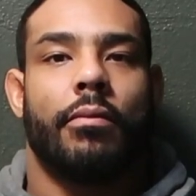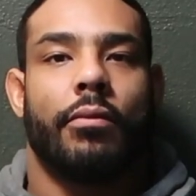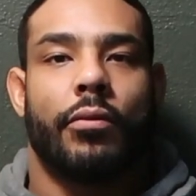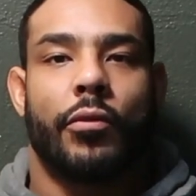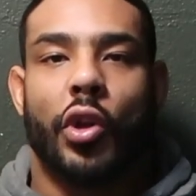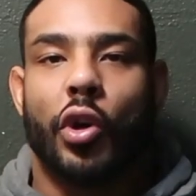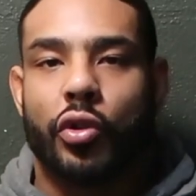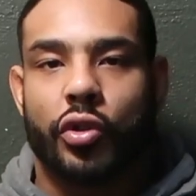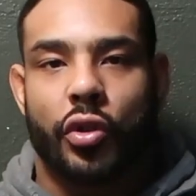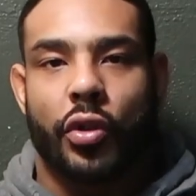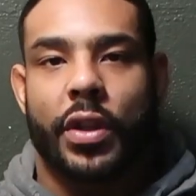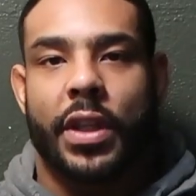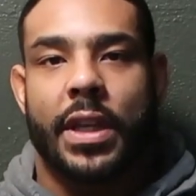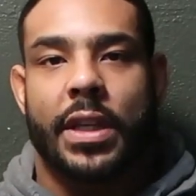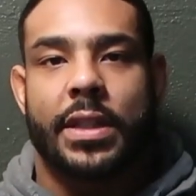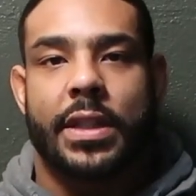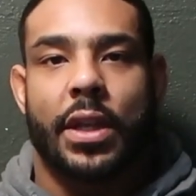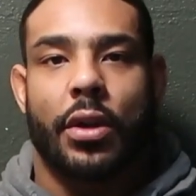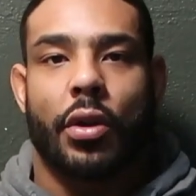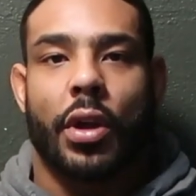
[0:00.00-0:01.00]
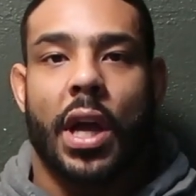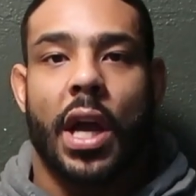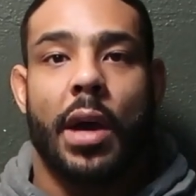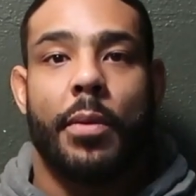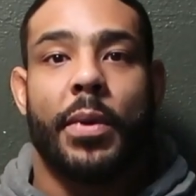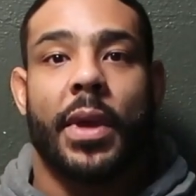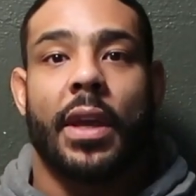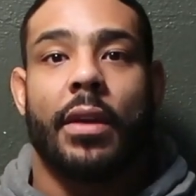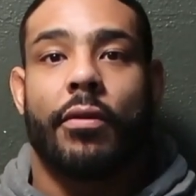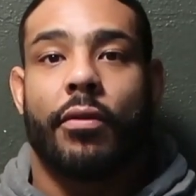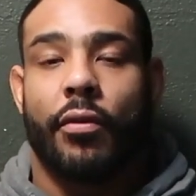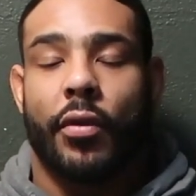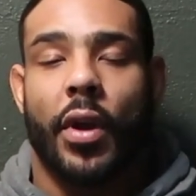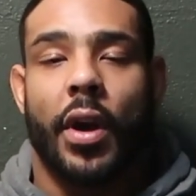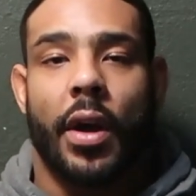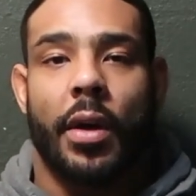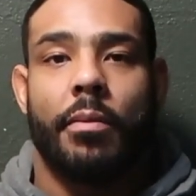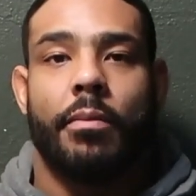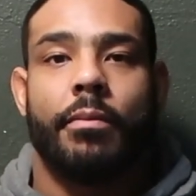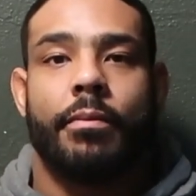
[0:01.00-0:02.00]
those are things that are coming
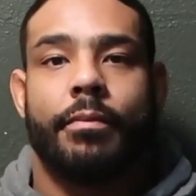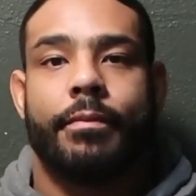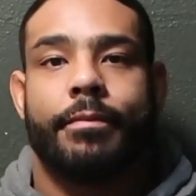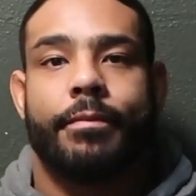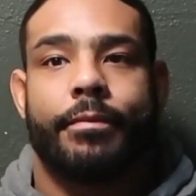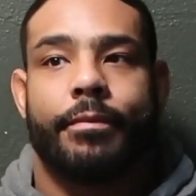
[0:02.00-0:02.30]
from